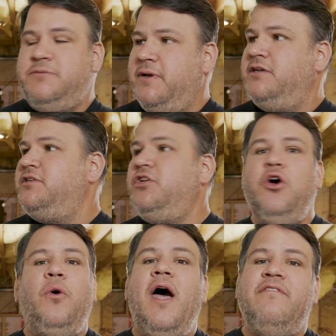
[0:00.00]
Just because you
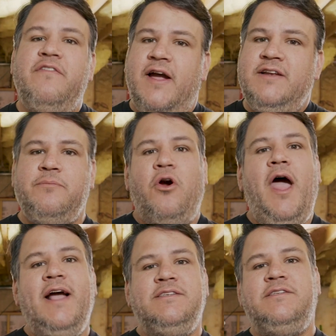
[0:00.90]
don't have a Phantom or
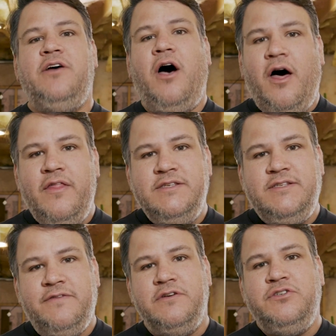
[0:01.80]
access to all these
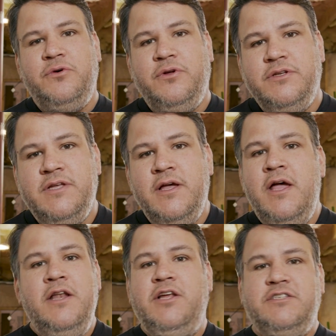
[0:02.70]
different tools
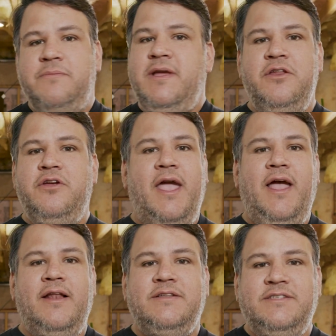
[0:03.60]
doesn't mean you
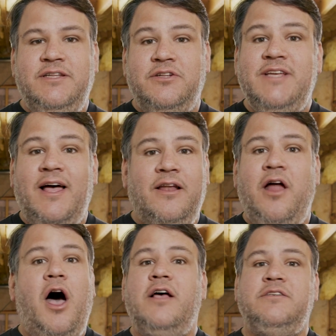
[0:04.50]
can't still tell
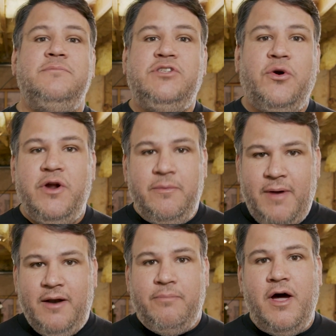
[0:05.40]
an awesome story about a